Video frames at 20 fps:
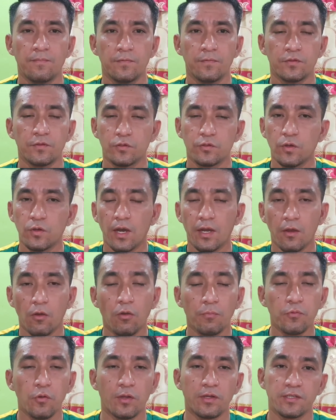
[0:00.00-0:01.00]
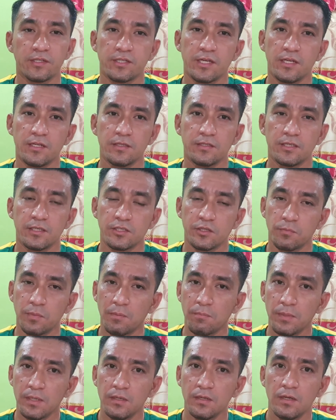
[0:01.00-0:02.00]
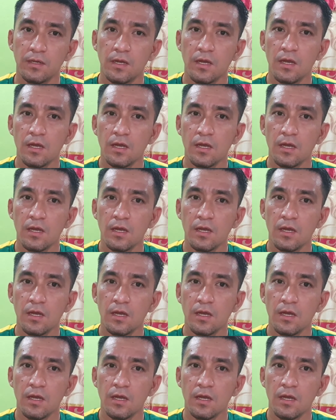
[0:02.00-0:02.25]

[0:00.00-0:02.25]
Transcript: So I hope you understand. Just remember,